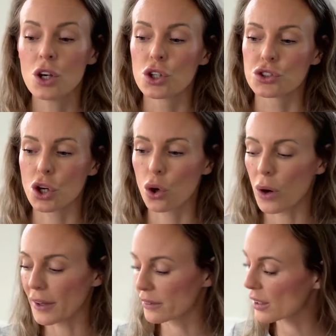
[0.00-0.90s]
So
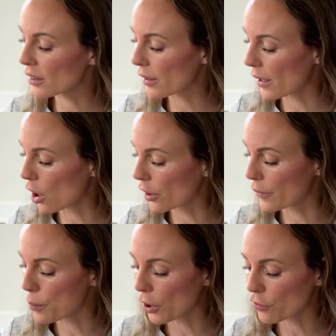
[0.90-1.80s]
I think they are the
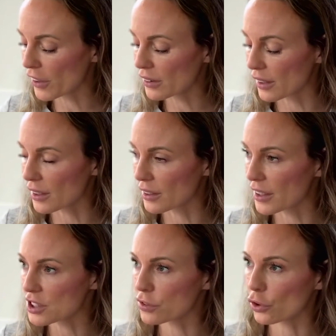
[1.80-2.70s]
perfect
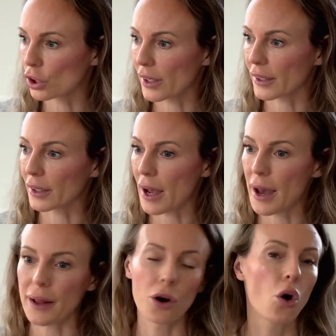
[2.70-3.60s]
thickness for like an
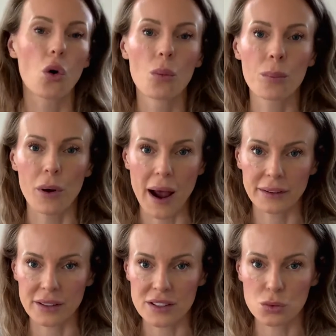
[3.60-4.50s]
at-home
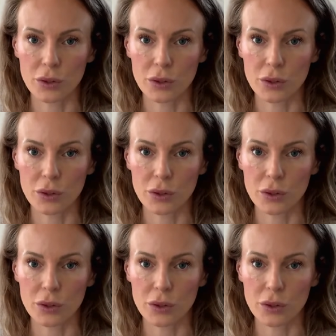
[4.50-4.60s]
practice,